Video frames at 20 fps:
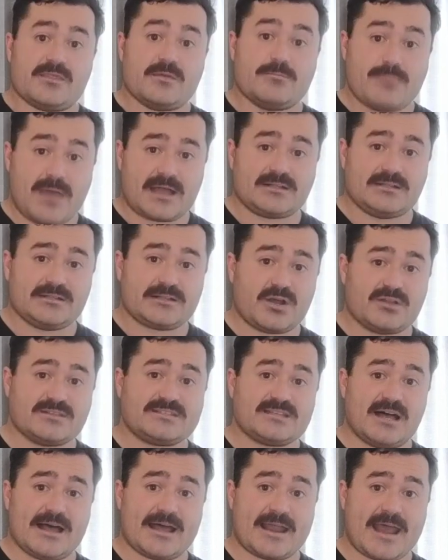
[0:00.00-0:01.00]
The megalodon
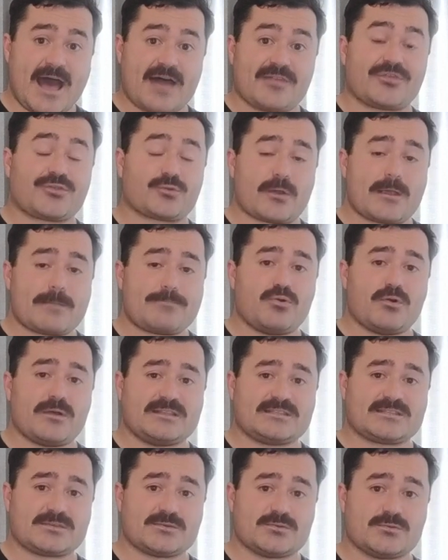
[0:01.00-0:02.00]
died out
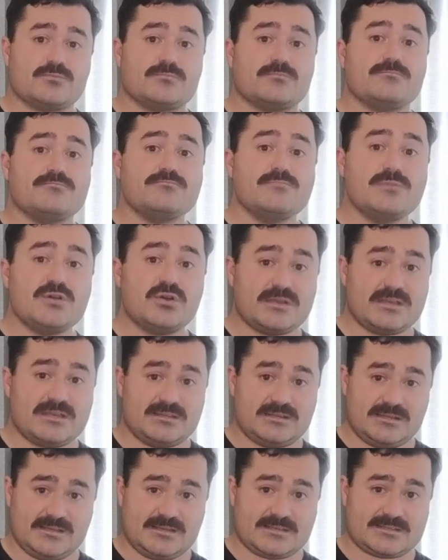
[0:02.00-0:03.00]
3.2
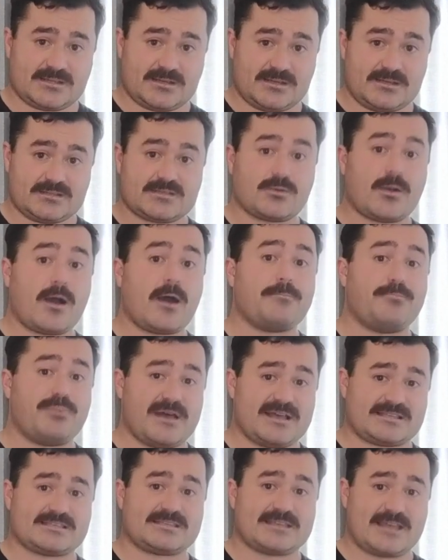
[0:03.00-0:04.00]
million years ago. To our
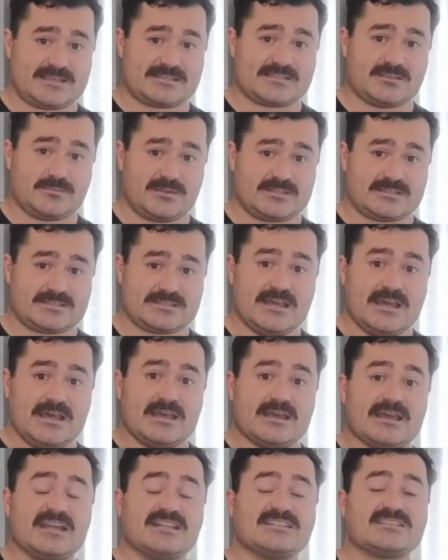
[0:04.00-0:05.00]
best estimates,
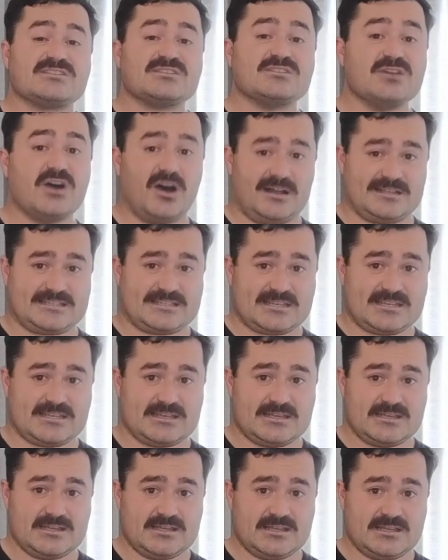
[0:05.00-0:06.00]
it's not
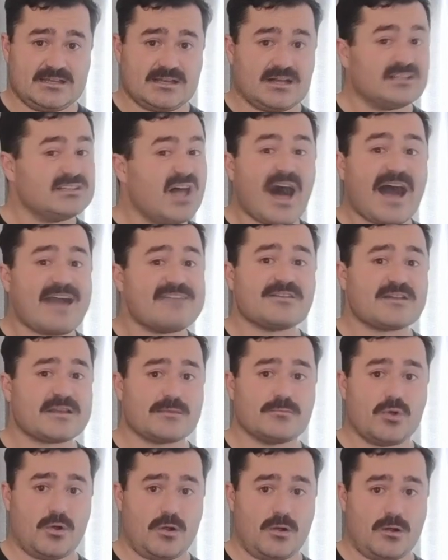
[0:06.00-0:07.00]
alive
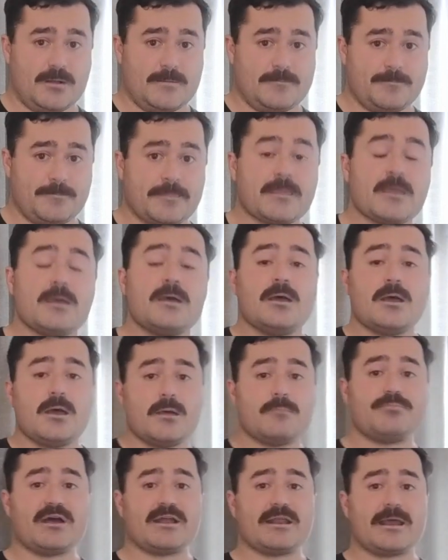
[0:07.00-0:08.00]
anymore.
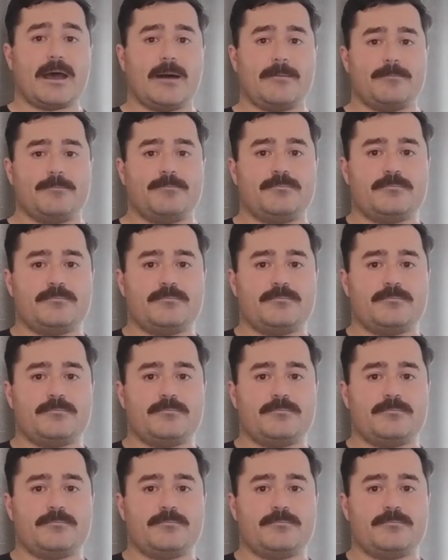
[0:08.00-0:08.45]
Ben out.